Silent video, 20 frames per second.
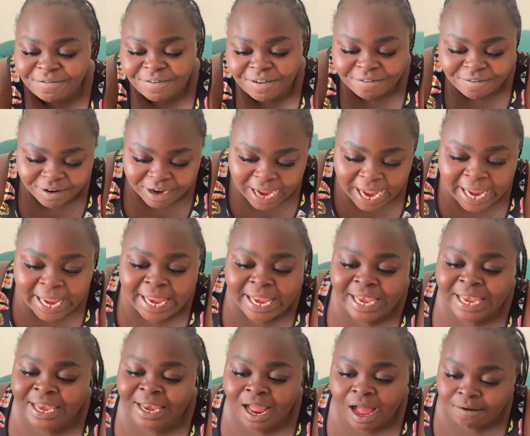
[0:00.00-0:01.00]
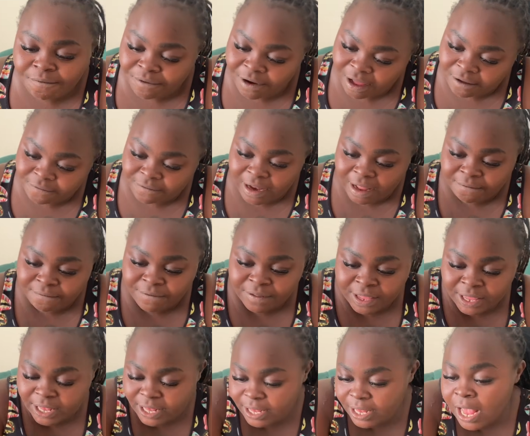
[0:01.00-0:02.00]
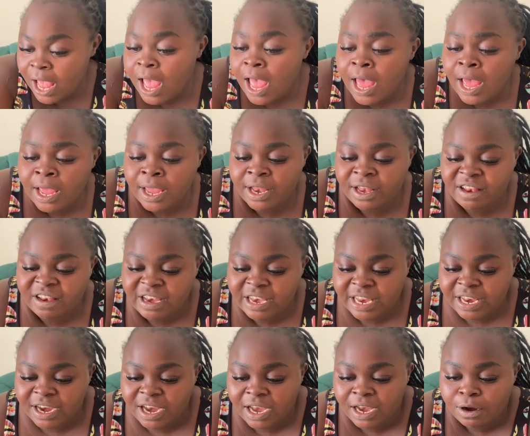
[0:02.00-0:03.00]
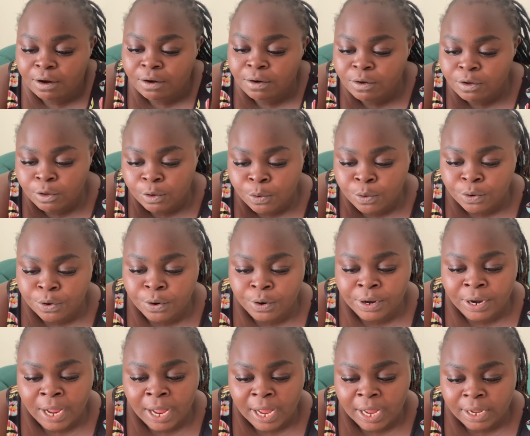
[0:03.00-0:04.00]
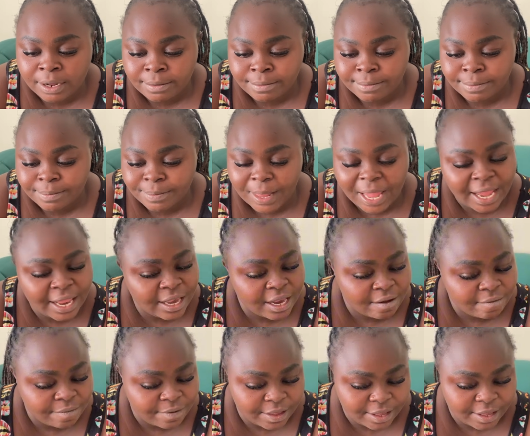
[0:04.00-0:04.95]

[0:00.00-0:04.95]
Favorite. I love this. It's really, really good on her. I love